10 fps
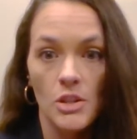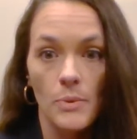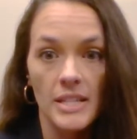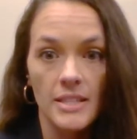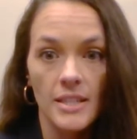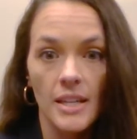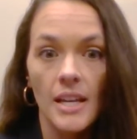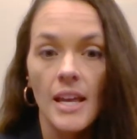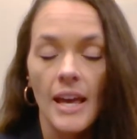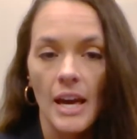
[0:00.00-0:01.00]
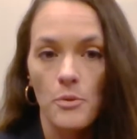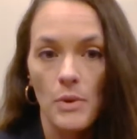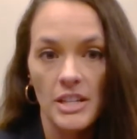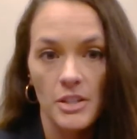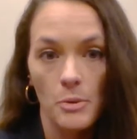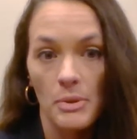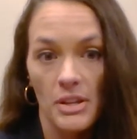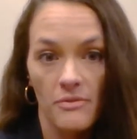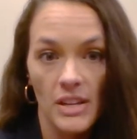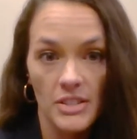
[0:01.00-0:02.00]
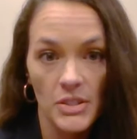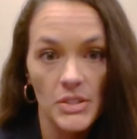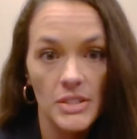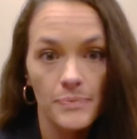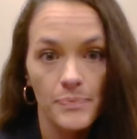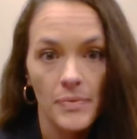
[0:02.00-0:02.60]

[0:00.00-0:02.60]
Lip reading: retina and retinal blood vessels.